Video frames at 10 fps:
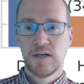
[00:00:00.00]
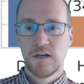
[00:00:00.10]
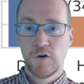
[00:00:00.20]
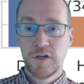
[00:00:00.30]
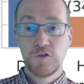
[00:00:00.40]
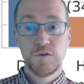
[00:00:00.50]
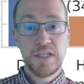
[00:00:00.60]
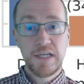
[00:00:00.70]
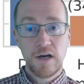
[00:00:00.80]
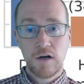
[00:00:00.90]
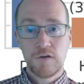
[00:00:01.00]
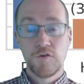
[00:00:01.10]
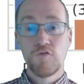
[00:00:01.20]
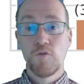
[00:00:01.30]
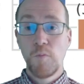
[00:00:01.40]
Going to DDR of a
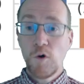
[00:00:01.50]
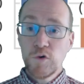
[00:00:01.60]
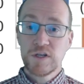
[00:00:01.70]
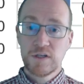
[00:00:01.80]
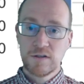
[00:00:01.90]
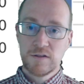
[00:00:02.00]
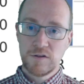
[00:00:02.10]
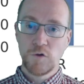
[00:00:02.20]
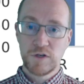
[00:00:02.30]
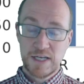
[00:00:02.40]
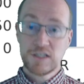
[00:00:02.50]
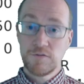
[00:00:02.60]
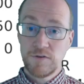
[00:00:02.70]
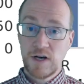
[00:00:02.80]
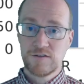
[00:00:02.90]
remote node is actually
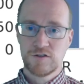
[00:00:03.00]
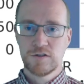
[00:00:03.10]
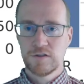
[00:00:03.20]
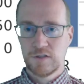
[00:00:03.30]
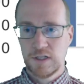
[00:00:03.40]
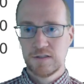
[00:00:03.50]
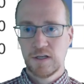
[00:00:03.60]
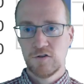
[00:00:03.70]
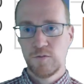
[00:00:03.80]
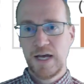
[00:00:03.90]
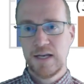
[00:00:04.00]
faster, so that's not too bad.